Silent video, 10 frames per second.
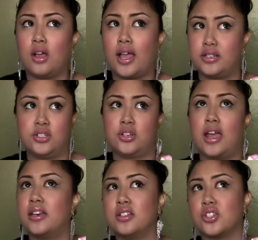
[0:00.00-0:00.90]

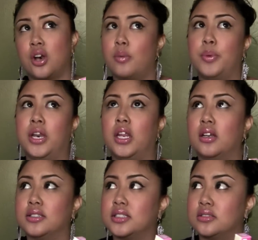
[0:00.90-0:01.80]
I didn't sharpen it
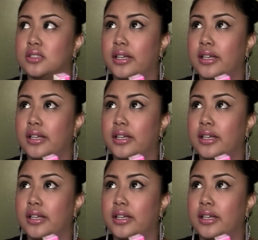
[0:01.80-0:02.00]
until